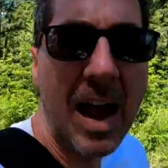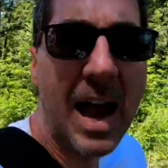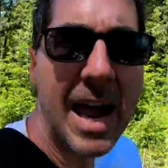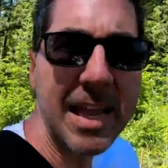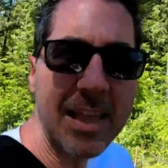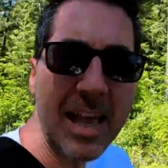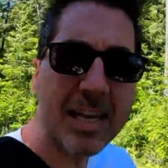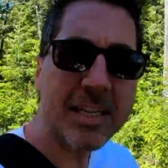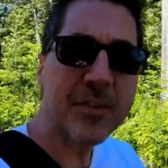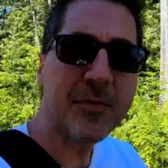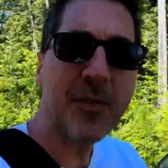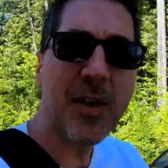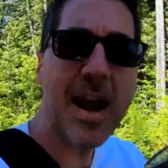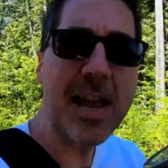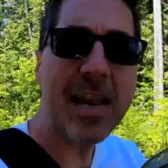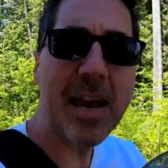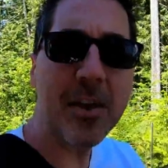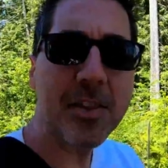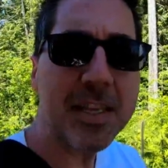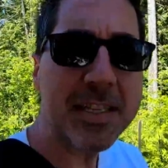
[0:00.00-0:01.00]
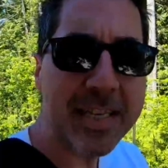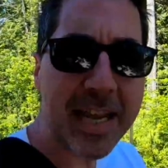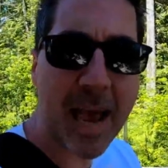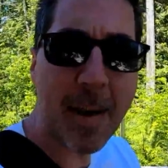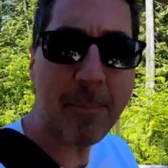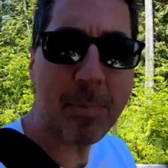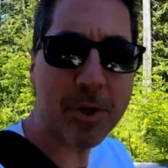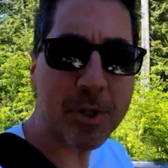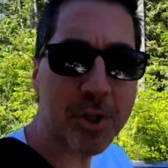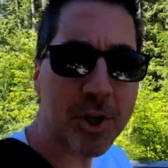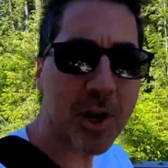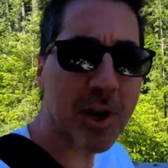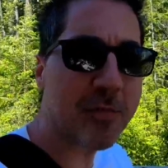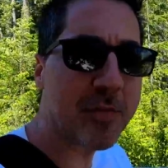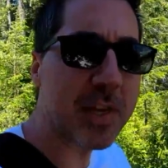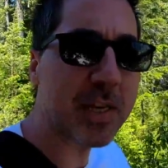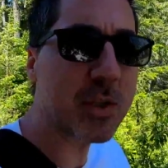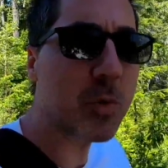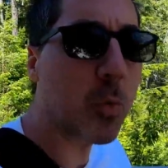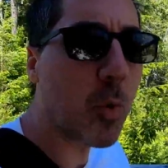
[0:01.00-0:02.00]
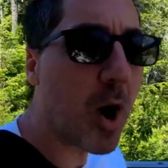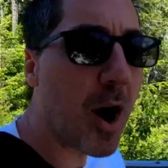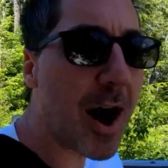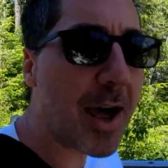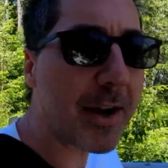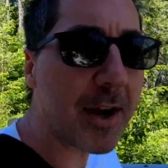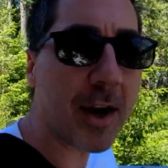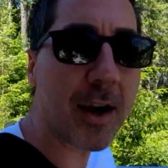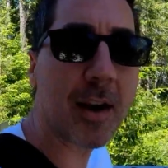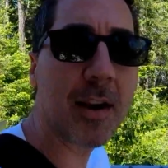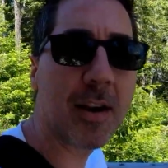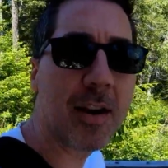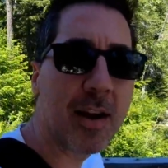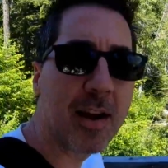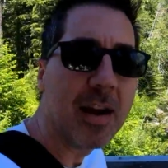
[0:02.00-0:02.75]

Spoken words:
I'd like to find out the temperature of this water.